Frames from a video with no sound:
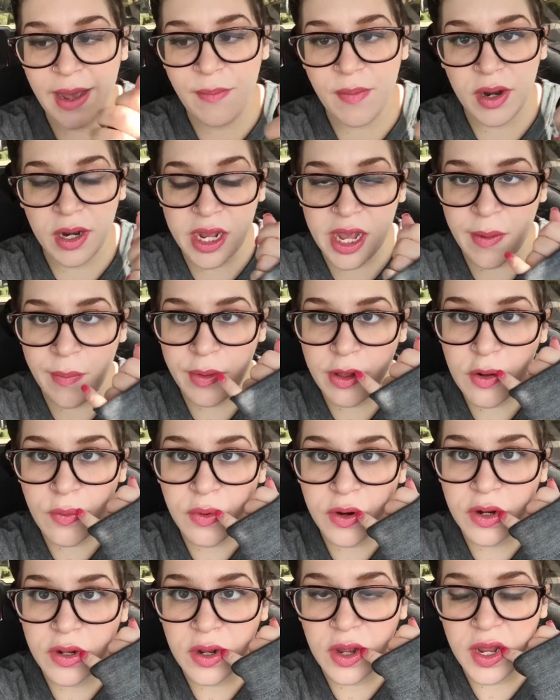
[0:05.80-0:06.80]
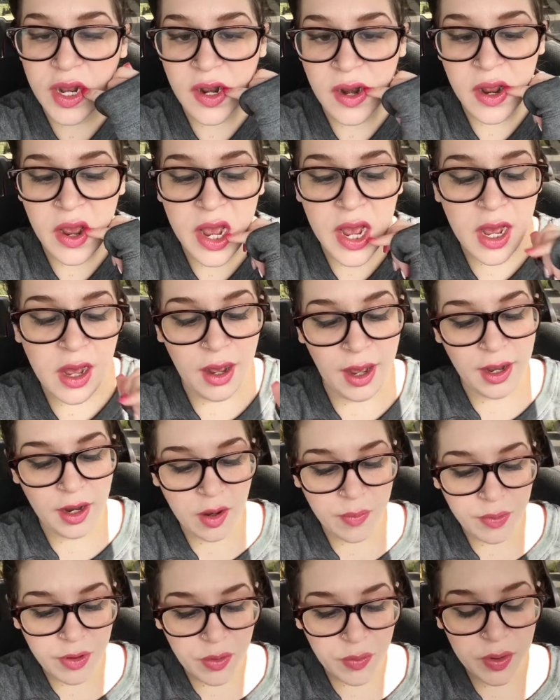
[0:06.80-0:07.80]
I'm gonna get blood work done. I
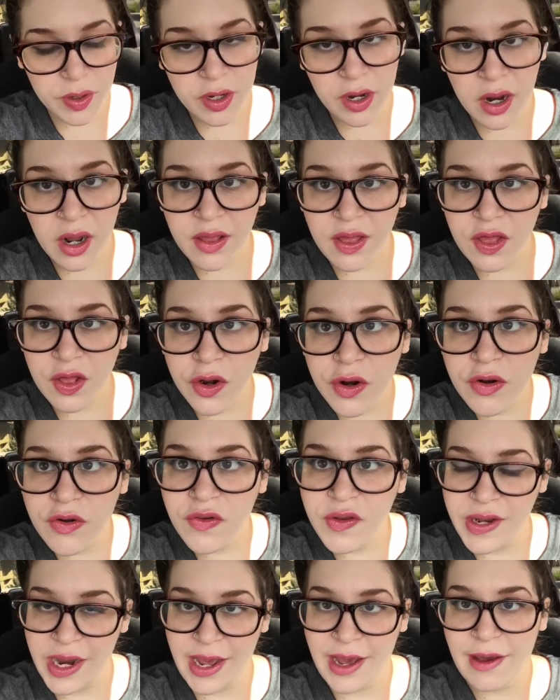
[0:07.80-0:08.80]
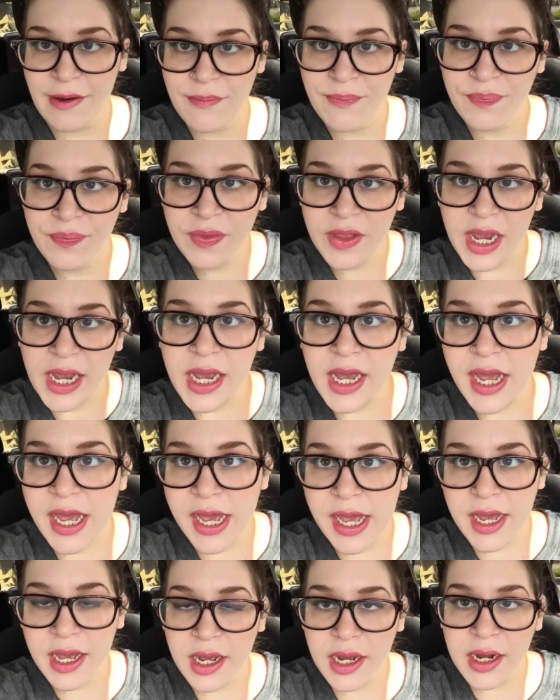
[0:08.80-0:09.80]
got blood work done on Thursday
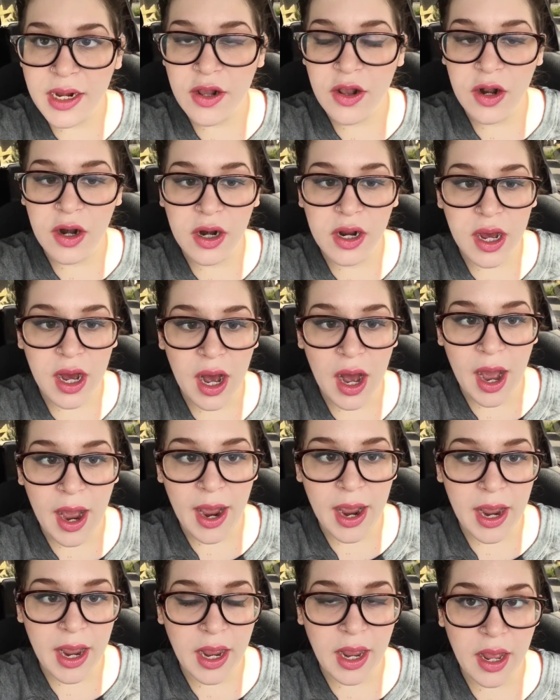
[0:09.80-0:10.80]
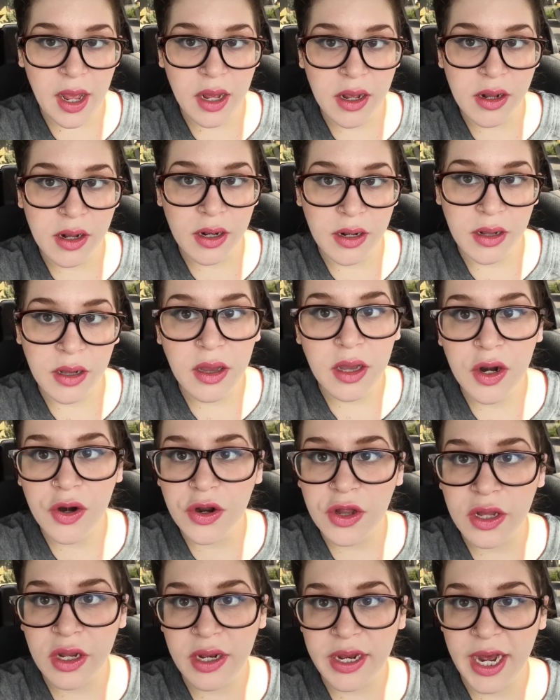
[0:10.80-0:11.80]
and I
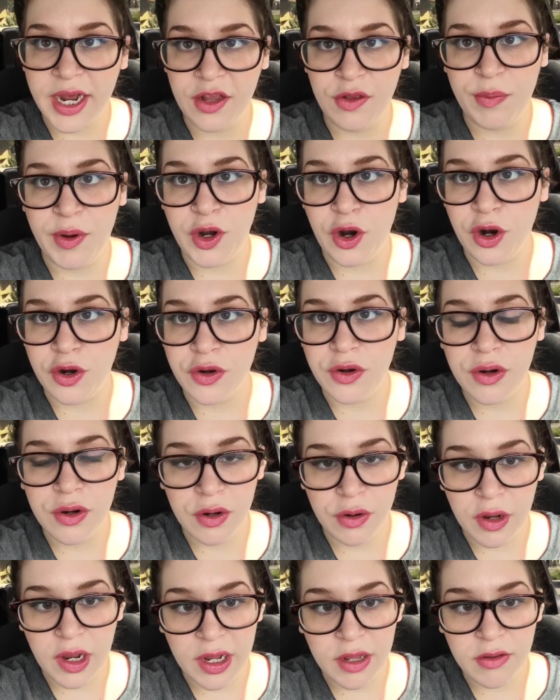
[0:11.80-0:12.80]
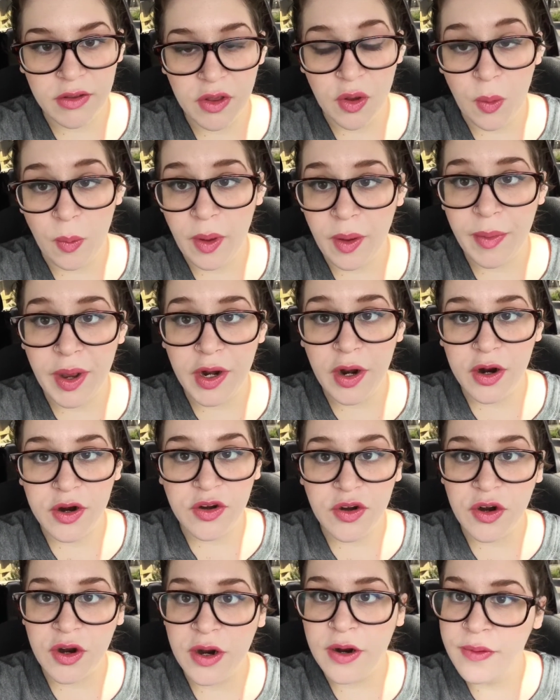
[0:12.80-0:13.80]
literally text my doctor, okay? So me and my
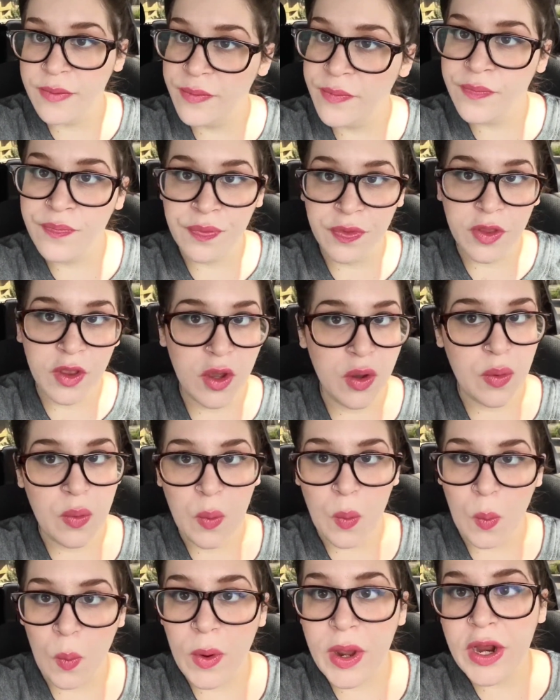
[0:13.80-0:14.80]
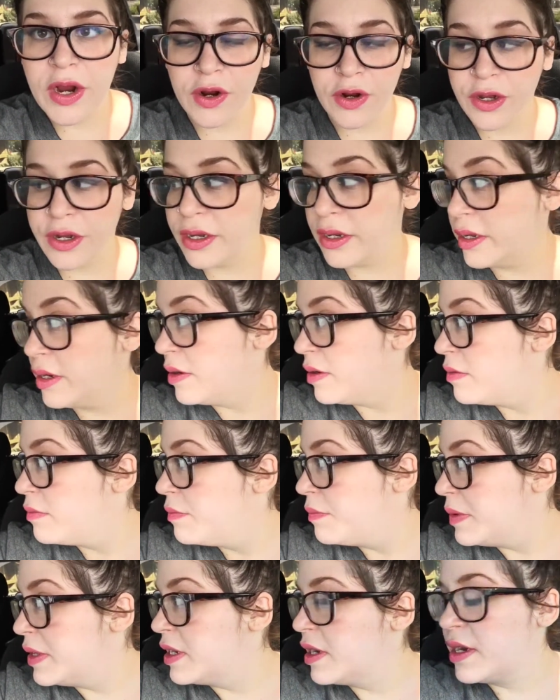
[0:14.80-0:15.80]
doctor, we are good
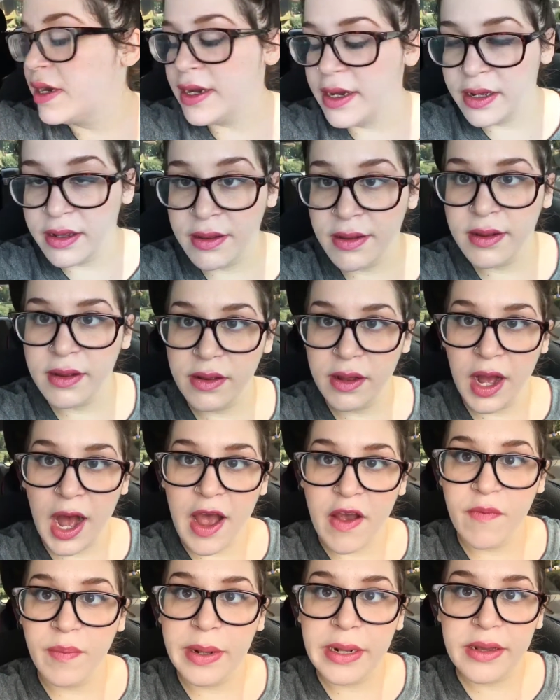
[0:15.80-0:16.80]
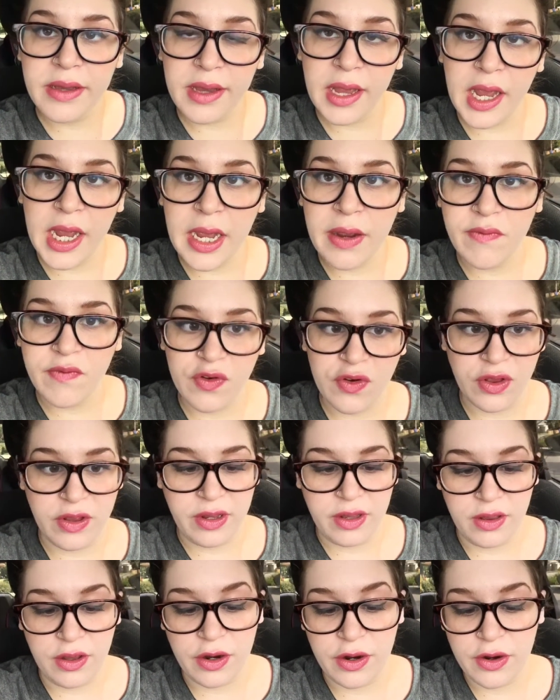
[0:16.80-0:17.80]
because I've been seeing him for
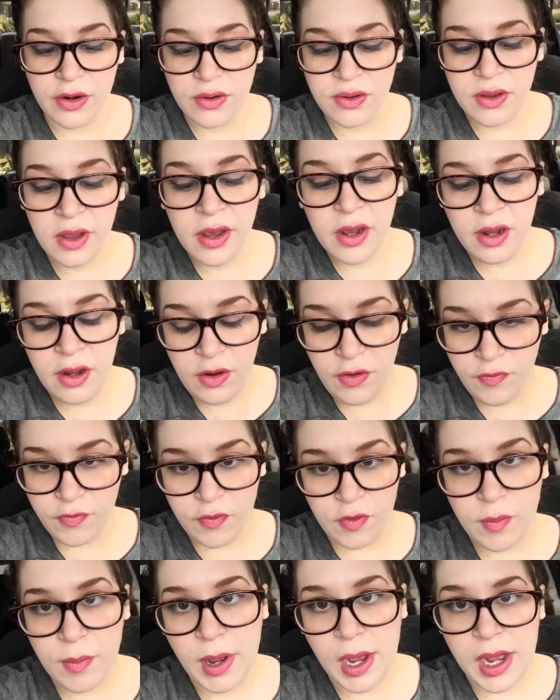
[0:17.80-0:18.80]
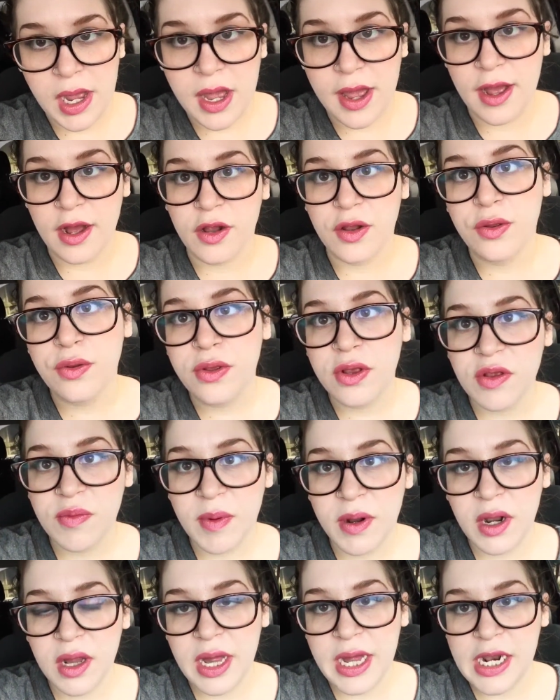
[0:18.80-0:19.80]
6 years for my ankylosing
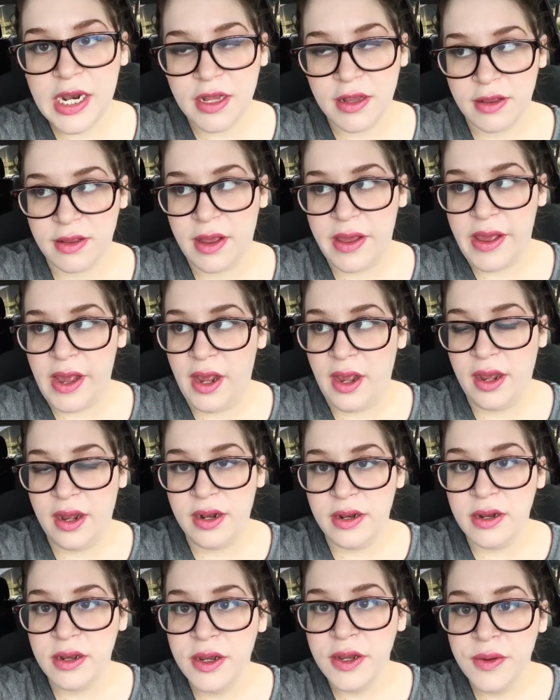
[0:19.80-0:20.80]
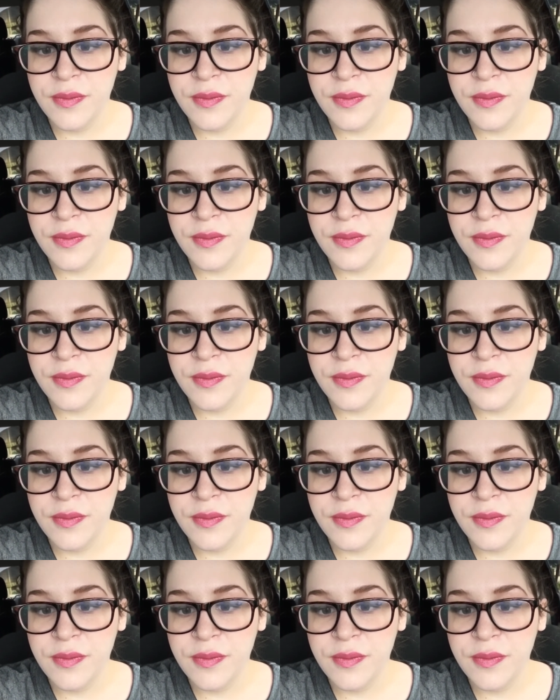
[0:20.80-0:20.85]
spondylitis. And